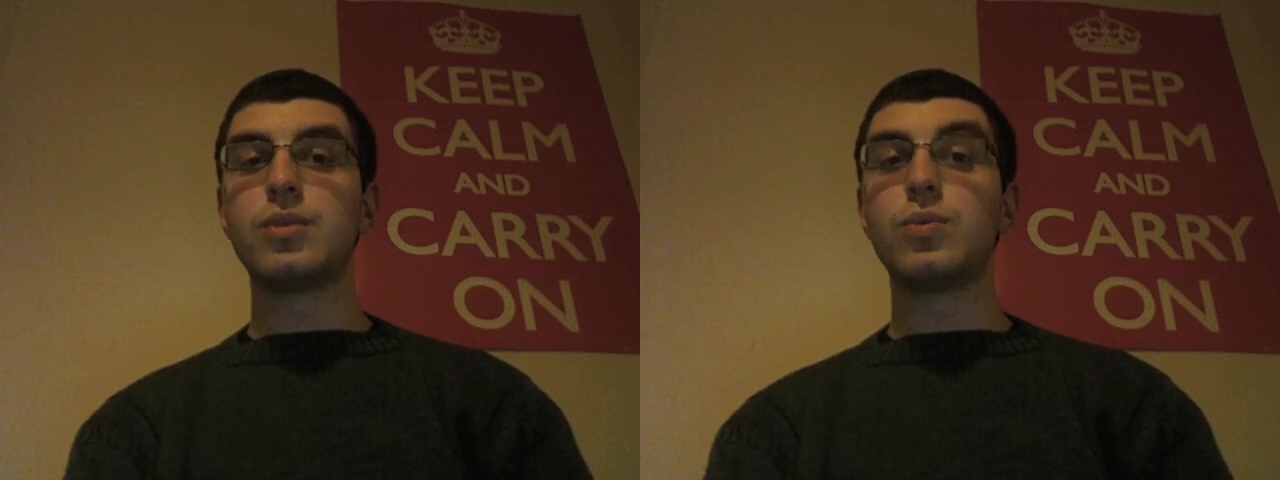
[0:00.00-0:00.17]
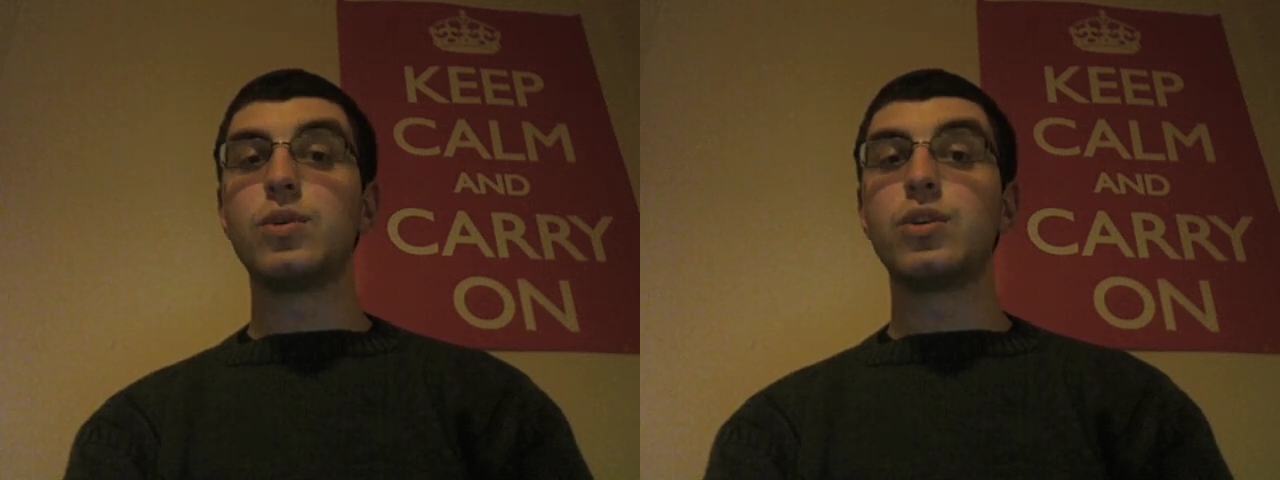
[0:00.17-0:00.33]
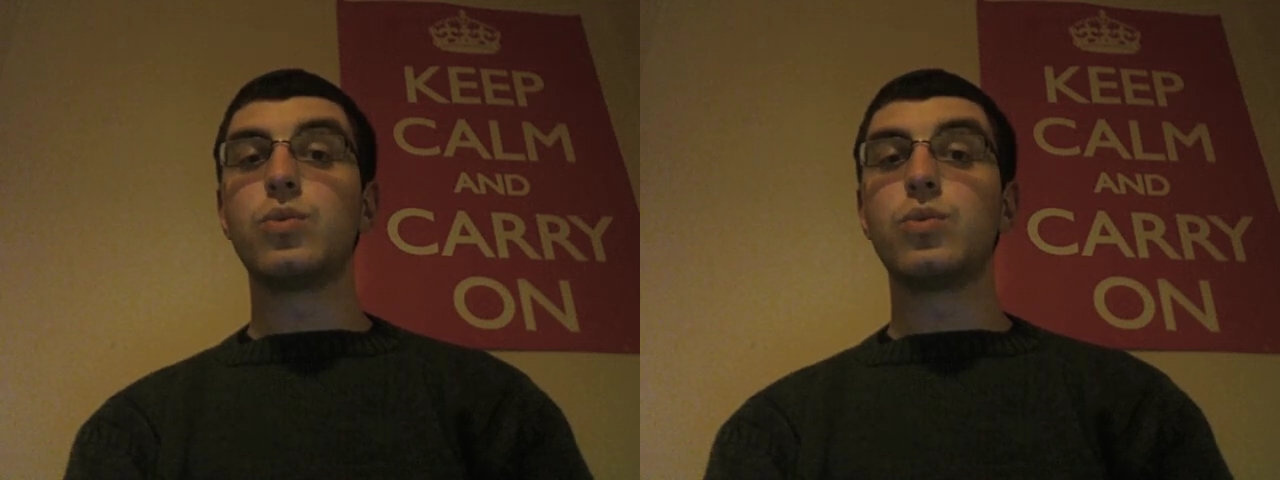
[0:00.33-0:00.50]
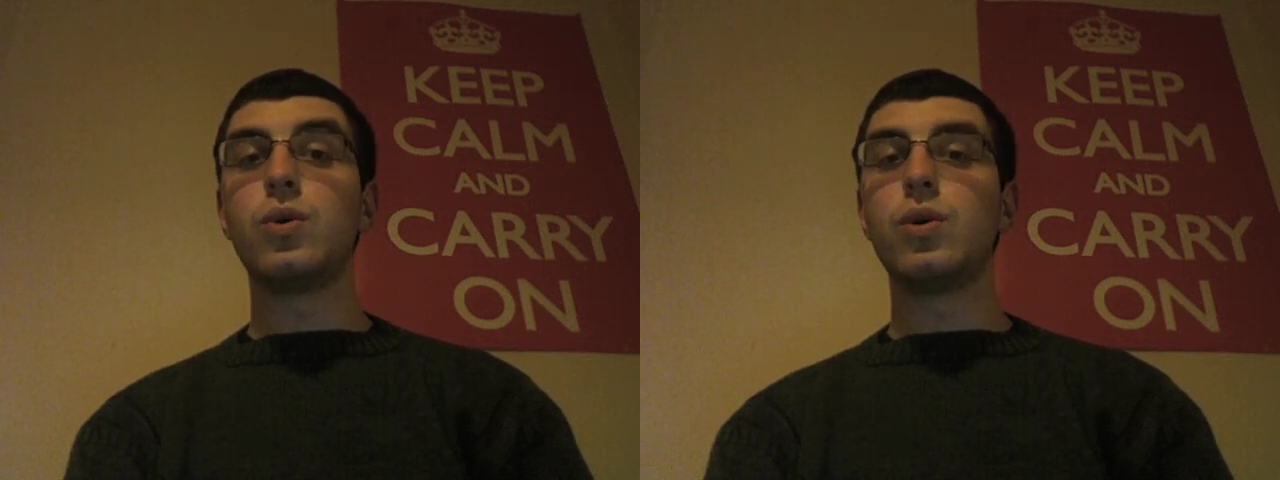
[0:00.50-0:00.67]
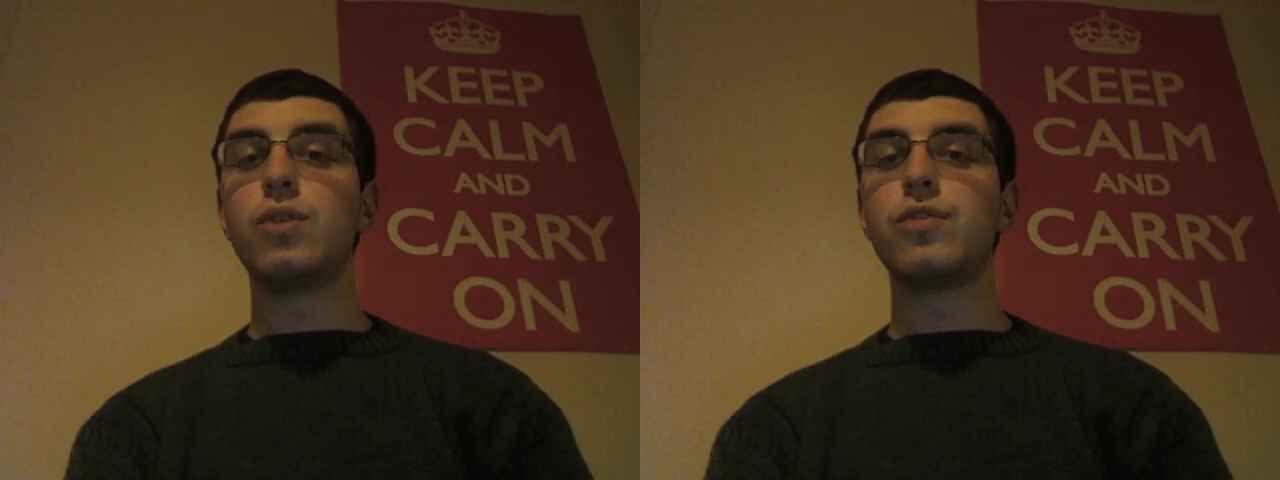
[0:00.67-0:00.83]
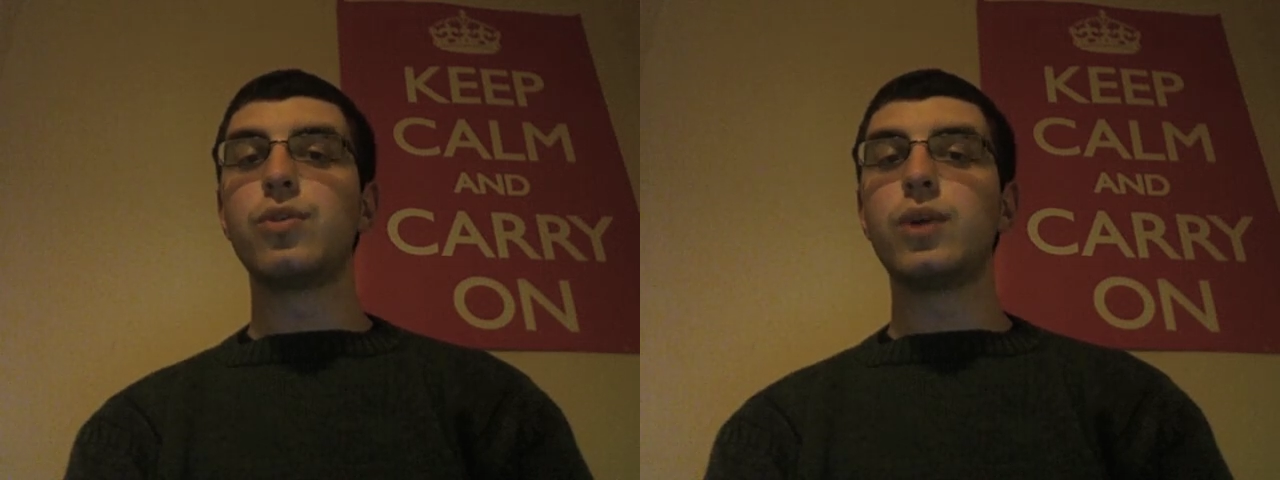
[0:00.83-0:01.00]
that were the wall
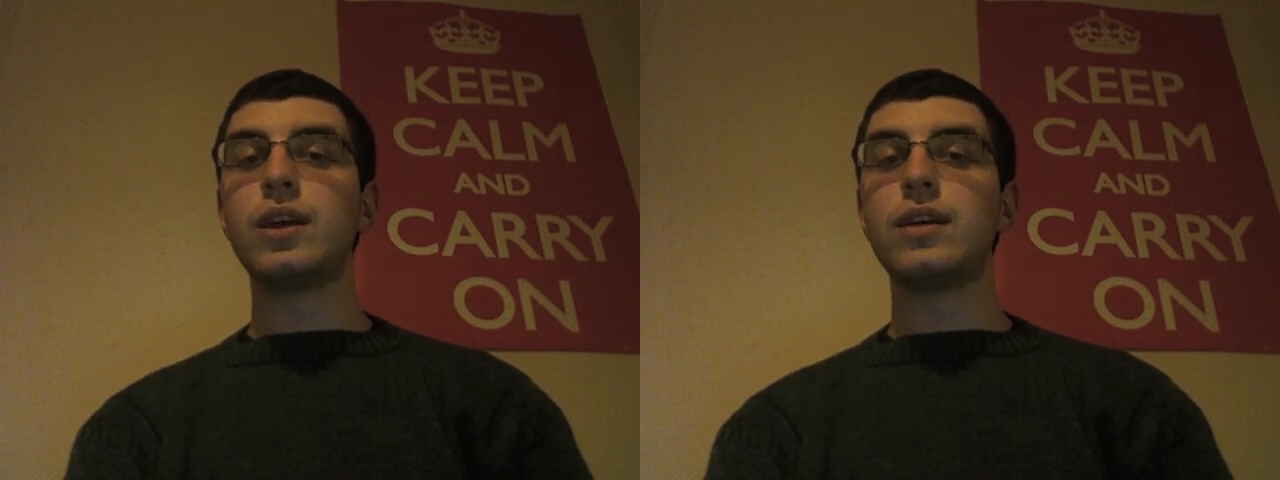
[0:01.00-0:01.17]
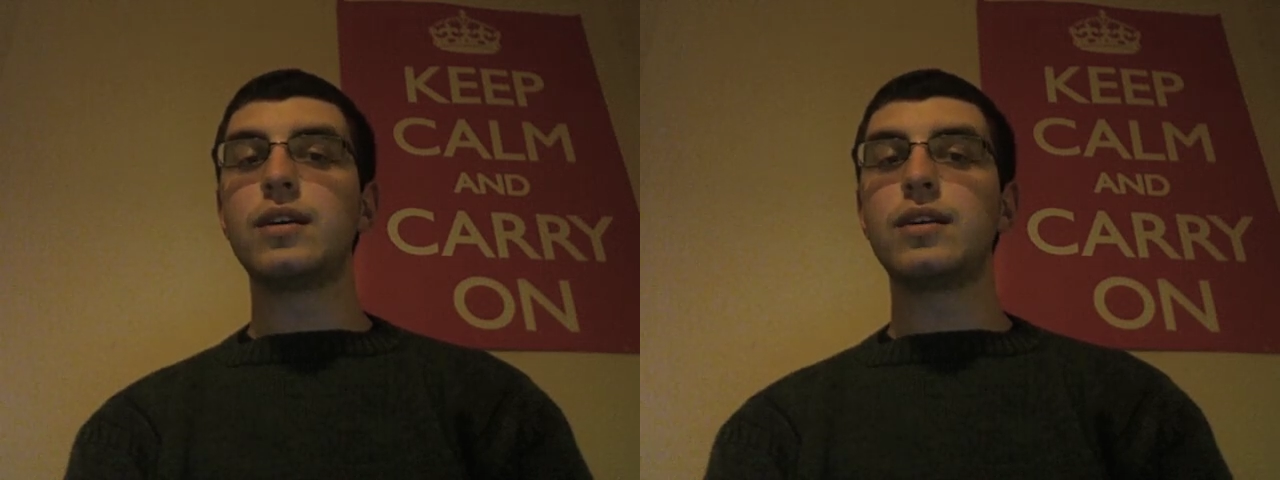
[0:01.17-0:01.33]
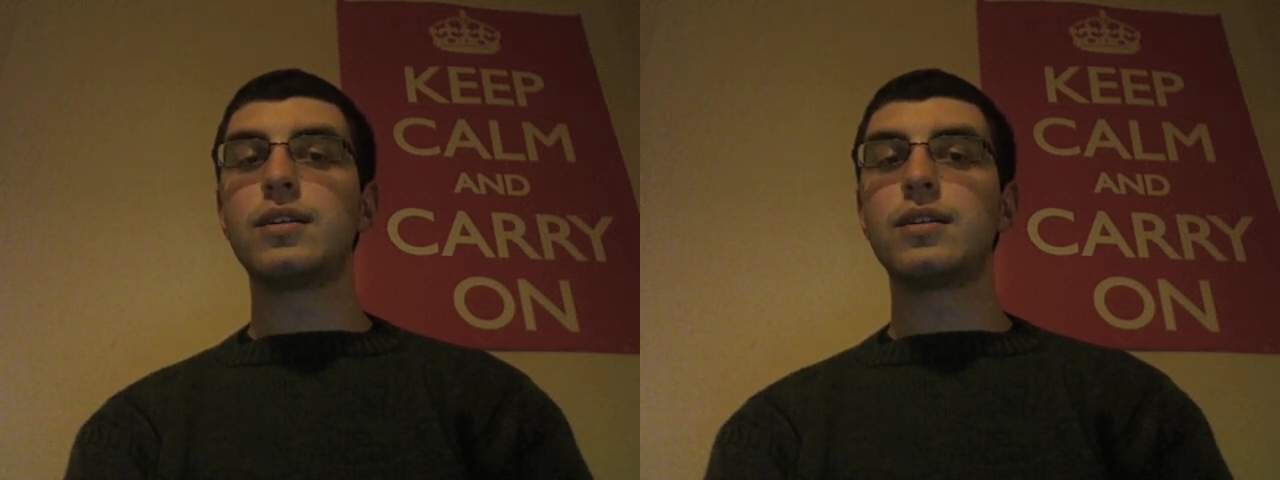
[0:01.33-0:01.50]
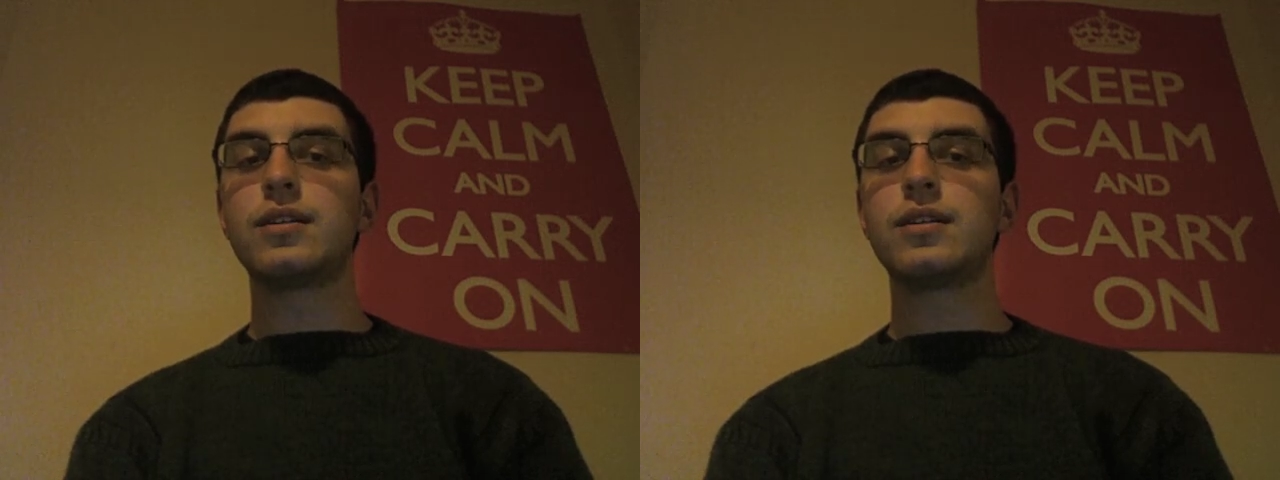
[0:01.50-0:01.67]
of the weak,